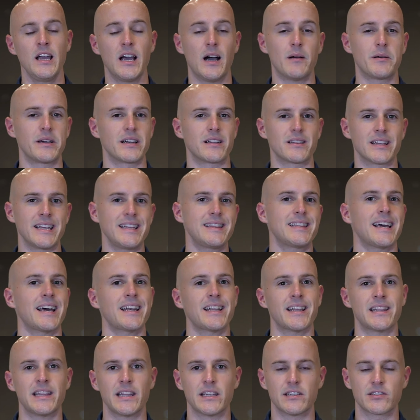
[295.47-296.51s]
I'm gonna link that
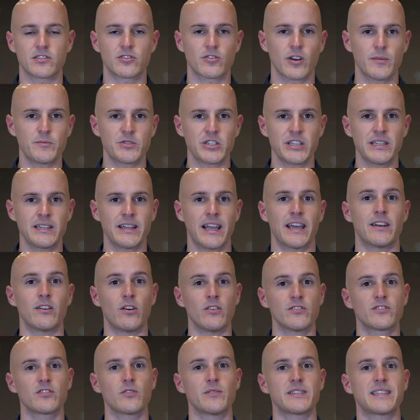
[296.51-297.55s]
in the description, and
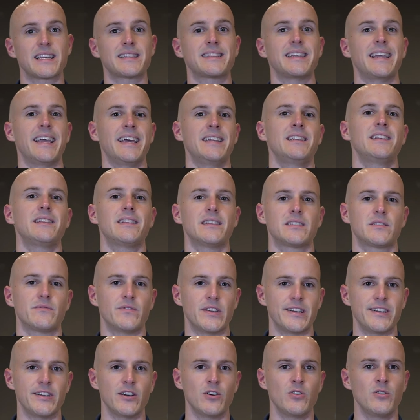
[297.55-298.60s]
also it's at the end of this
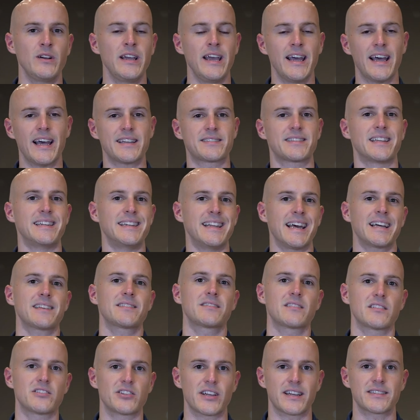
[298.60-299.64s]
video as the next
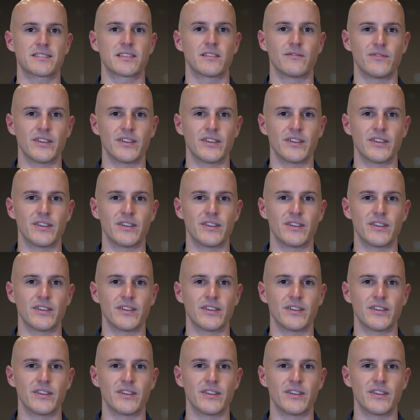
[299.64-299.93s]
suggested